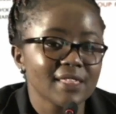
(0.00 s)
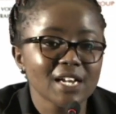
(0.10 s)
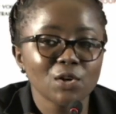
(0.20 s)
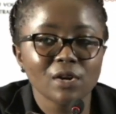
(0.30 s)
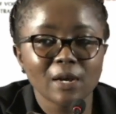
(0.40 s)

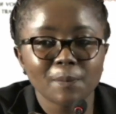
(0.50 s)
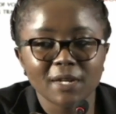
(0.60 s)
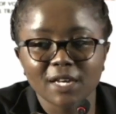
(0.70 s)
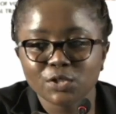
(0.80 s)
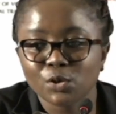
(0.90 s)
That loan
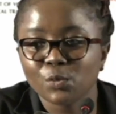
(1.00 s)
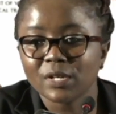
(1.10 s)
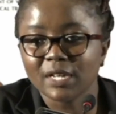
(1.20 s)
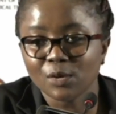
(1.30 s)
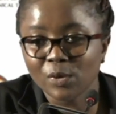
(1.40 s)

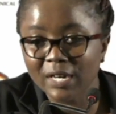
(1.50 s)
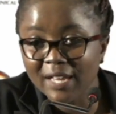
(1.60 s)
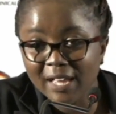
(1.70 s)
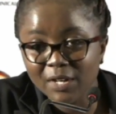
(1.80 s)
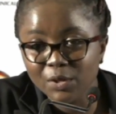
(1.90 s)
application will
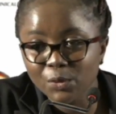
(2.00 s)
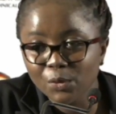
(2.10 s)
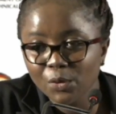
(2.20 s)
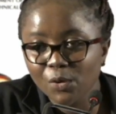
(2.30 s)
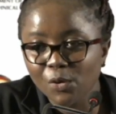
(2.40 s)
guide
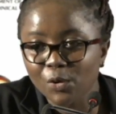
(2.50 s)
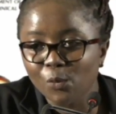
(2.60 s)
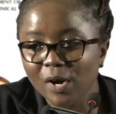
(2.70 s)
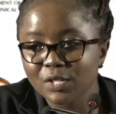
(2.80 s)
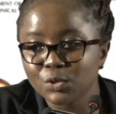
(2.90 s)
you
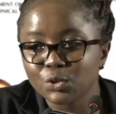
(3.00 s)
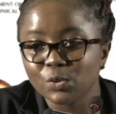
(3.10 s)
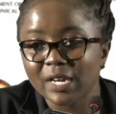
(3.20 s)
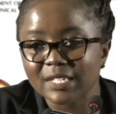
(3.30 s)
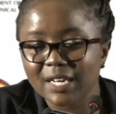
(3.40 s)
on what you
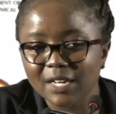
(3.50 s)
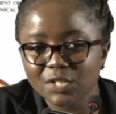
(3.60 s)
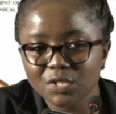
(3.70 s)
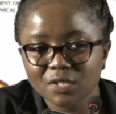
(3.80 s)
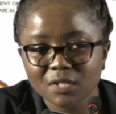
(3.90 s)
should
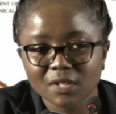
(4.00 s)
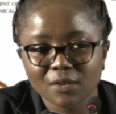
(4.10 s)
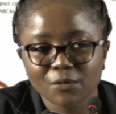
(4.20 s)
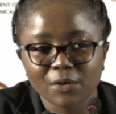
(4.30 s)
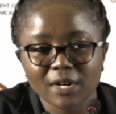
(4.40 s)
attach.
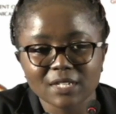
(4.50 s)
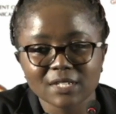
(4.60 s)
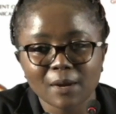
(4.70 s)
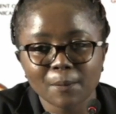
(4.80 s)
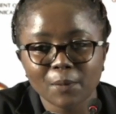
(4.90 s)
For
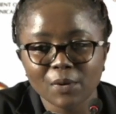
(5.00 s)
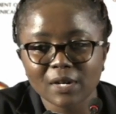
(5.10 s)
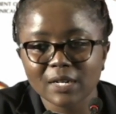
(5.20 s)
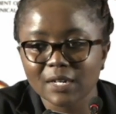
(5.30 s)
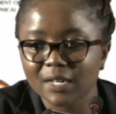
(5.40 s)
example,
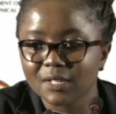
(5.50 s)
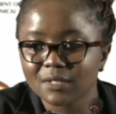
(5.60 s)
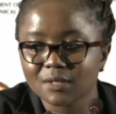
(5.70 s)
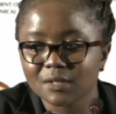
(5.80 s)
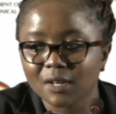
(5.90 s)
in
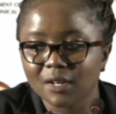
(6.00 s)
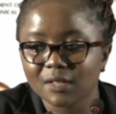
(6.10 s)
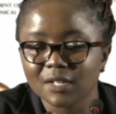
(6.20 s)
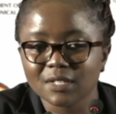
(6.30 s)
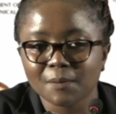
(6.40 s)
case
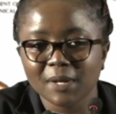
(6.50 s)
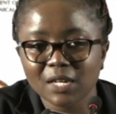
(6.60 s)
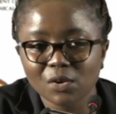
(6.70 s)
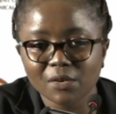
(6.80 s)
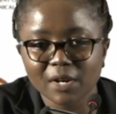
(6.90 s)
there's a
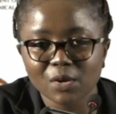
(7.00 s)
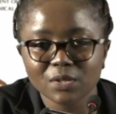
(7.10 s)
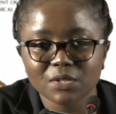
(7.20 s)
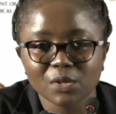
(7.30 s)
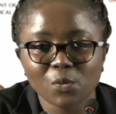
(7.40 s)
medical
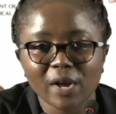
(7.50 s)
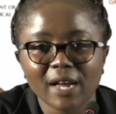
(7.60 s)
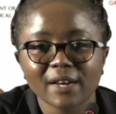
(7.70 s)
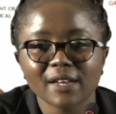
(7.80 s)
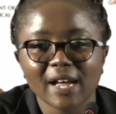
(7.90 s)
records
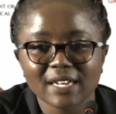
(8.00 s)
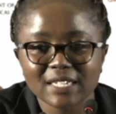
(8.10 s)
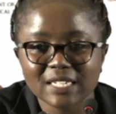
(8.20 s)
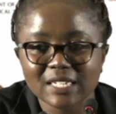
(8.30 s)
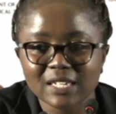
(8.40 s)
required,
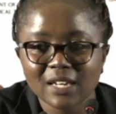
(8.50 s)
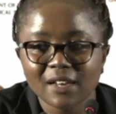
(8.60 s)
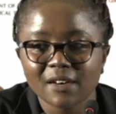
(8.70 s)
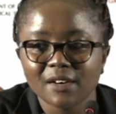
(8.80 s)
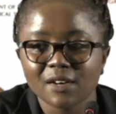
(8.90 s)
ID
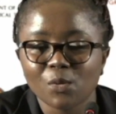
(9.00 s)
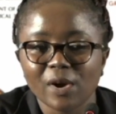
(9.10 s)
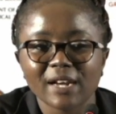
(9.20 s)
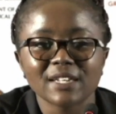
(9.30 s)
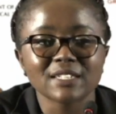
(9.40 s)

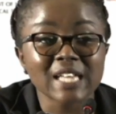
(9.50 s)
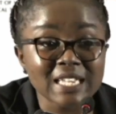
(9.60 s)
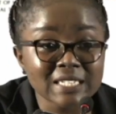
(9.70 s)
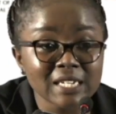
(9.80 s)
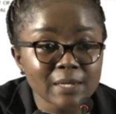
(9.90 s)
required,
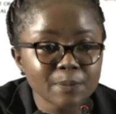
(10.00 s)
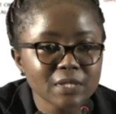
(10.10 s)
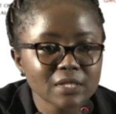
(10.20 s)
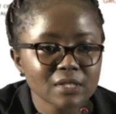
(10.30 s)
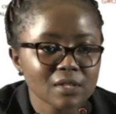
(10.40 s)
disaster
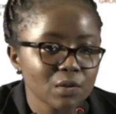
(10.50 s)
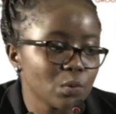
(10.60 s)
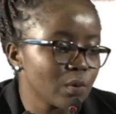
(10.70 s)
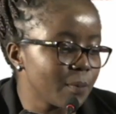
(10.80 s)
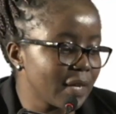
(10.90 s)
slips,
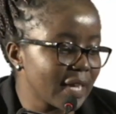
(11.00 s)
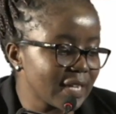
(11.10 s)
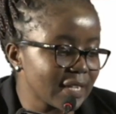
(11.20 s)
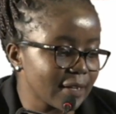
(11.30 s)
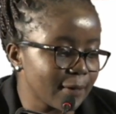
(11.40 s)
you will be
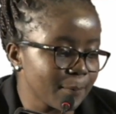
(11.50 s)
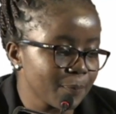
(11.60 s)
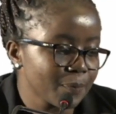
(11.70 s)
guided.